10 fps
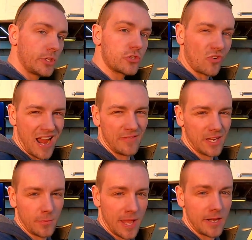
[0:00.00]
drive in
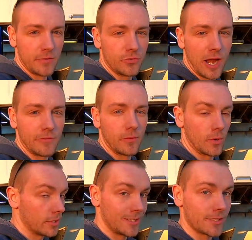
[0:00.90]
competitive driving mode, and
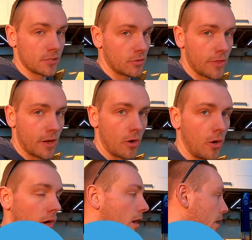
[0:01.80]
it doesn't do that at all.